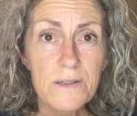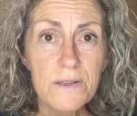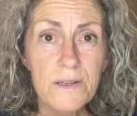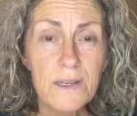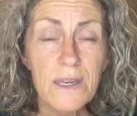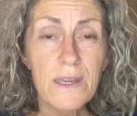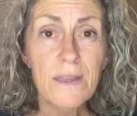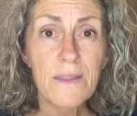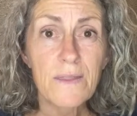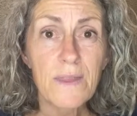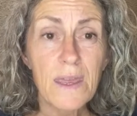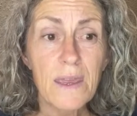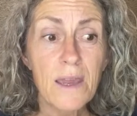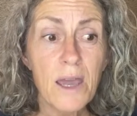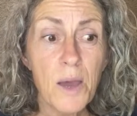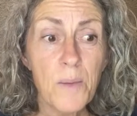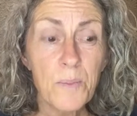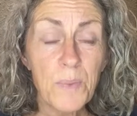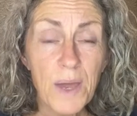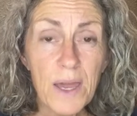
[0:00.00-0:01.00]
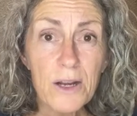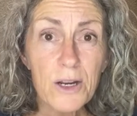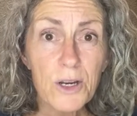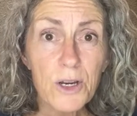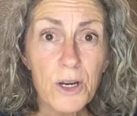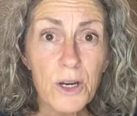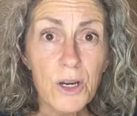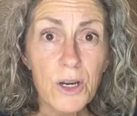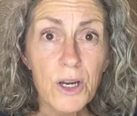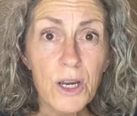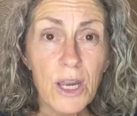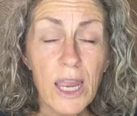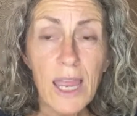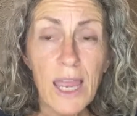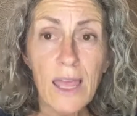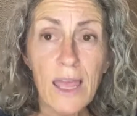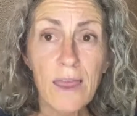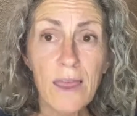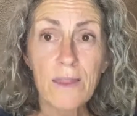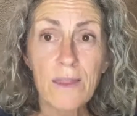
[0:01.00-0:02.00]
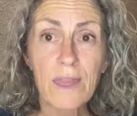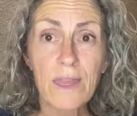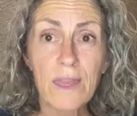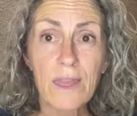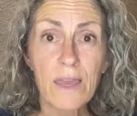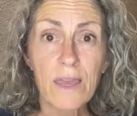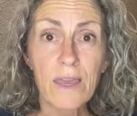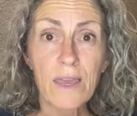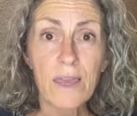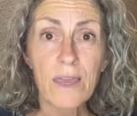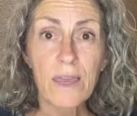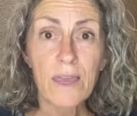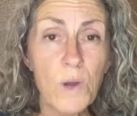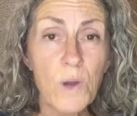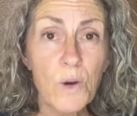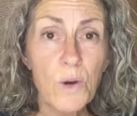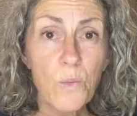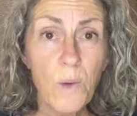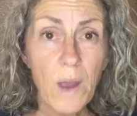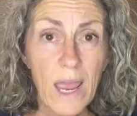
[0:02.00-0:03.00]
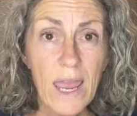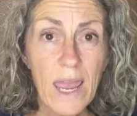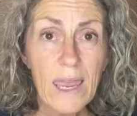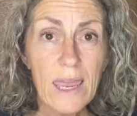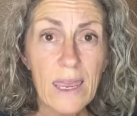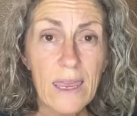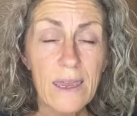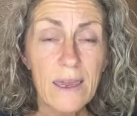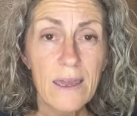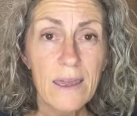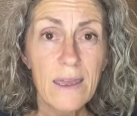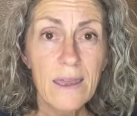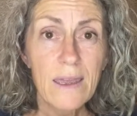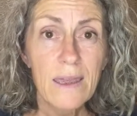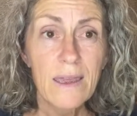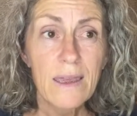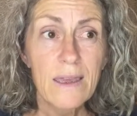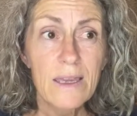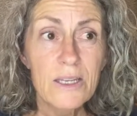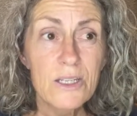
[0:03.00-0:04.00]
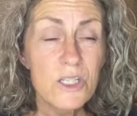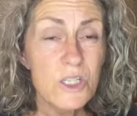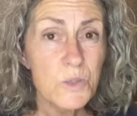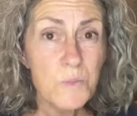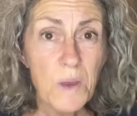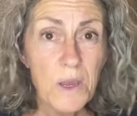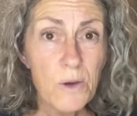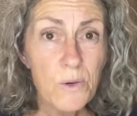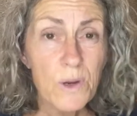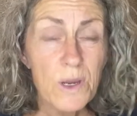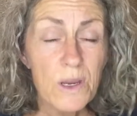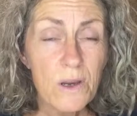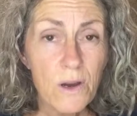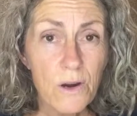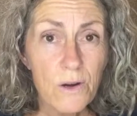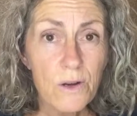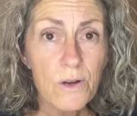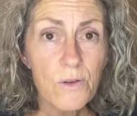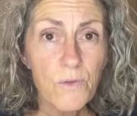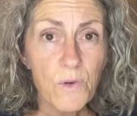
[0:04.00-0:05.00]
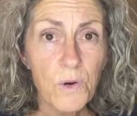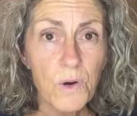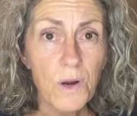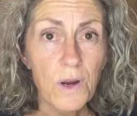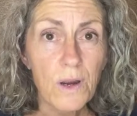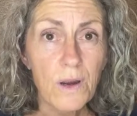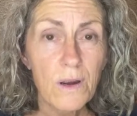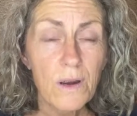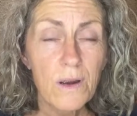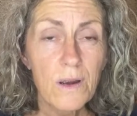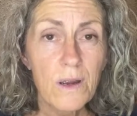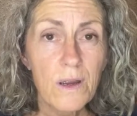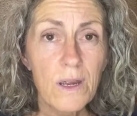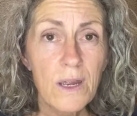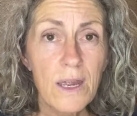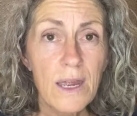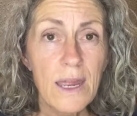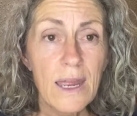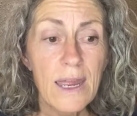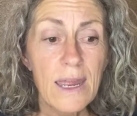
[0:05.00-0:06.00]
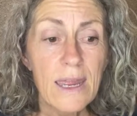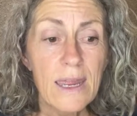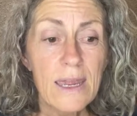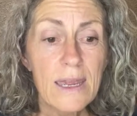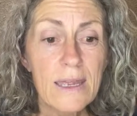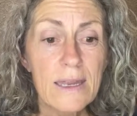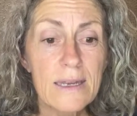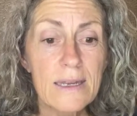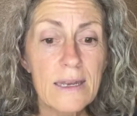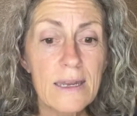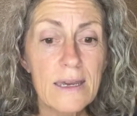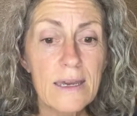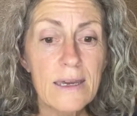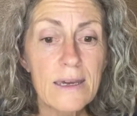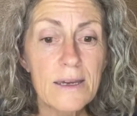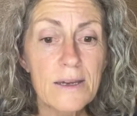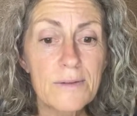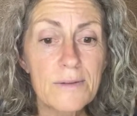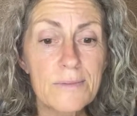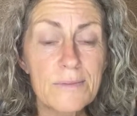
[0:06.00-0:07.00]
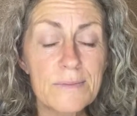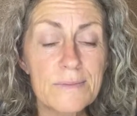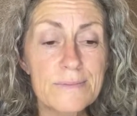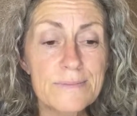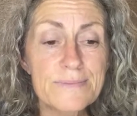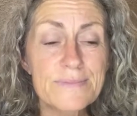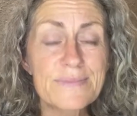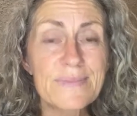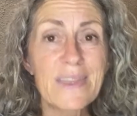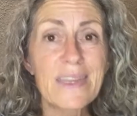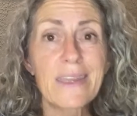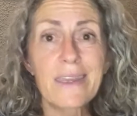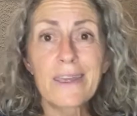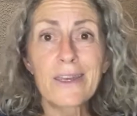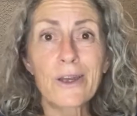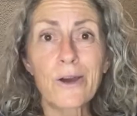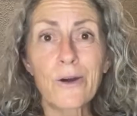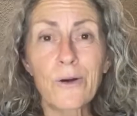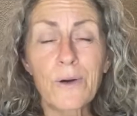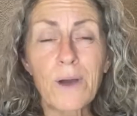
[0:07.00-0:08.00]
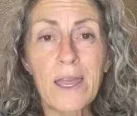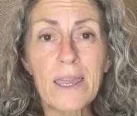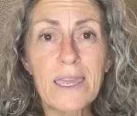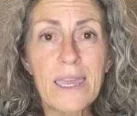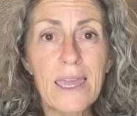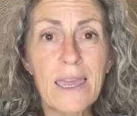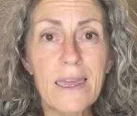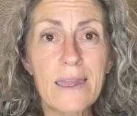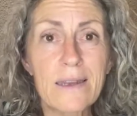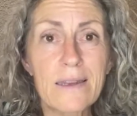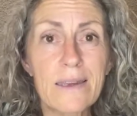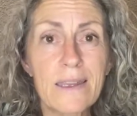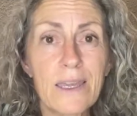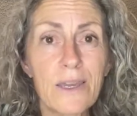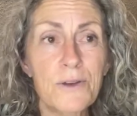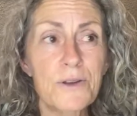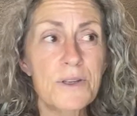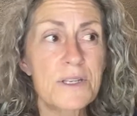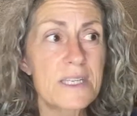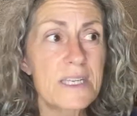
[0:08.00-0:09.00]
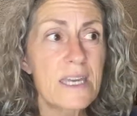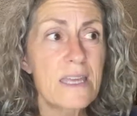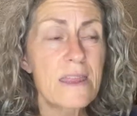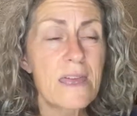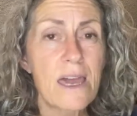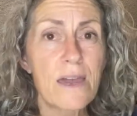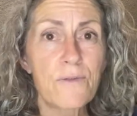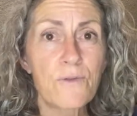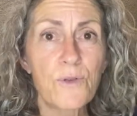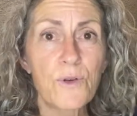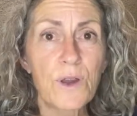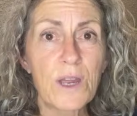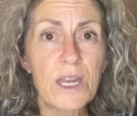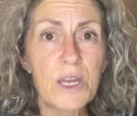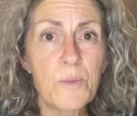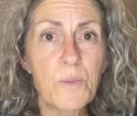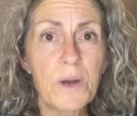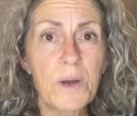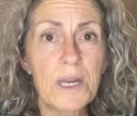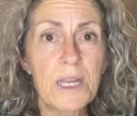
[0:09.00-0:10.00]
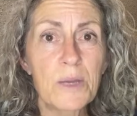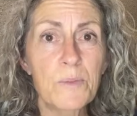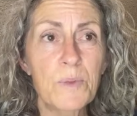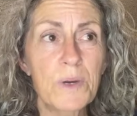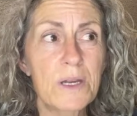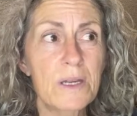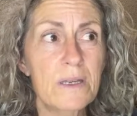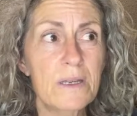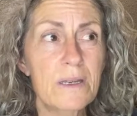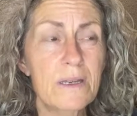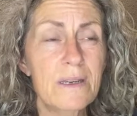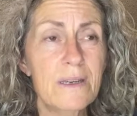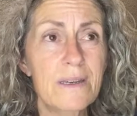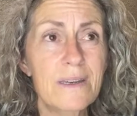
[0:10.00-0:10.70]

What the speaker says: and they got better and everything went away just by going carnivore. And, I can't guarantee that for anybody, but,